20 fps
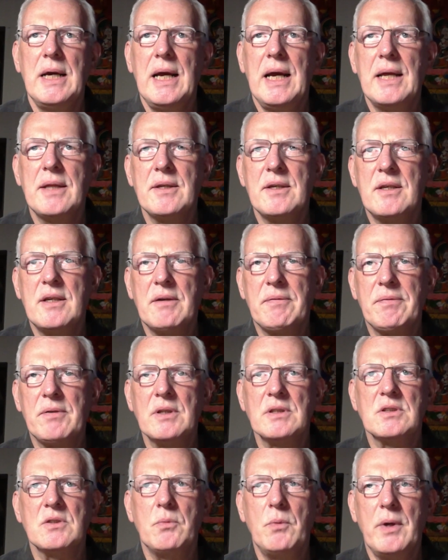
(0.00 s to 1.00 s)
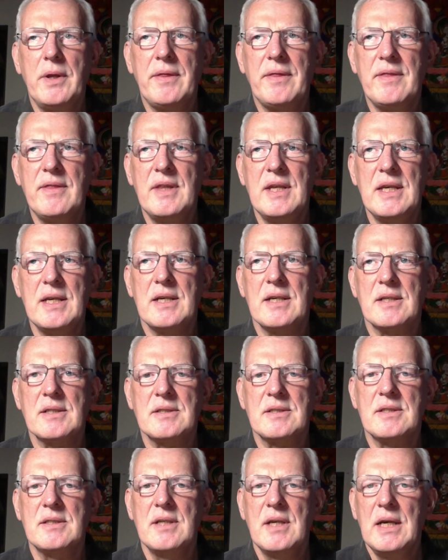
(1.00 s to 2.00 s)
And the difference with
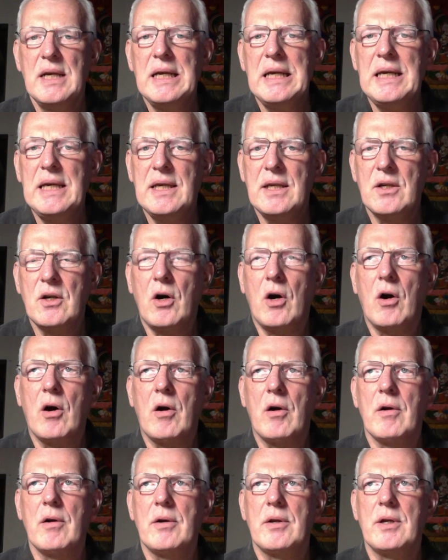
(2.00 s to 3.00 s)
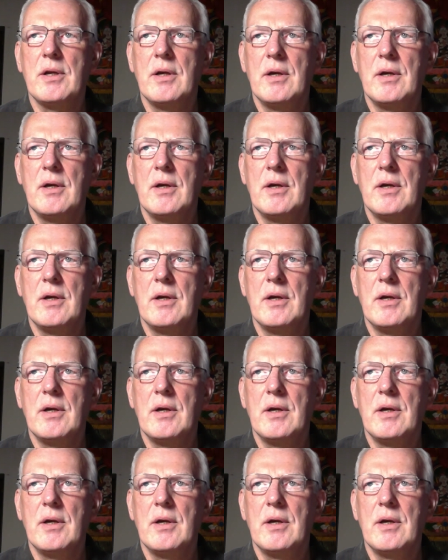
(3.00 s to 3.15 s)
this in art,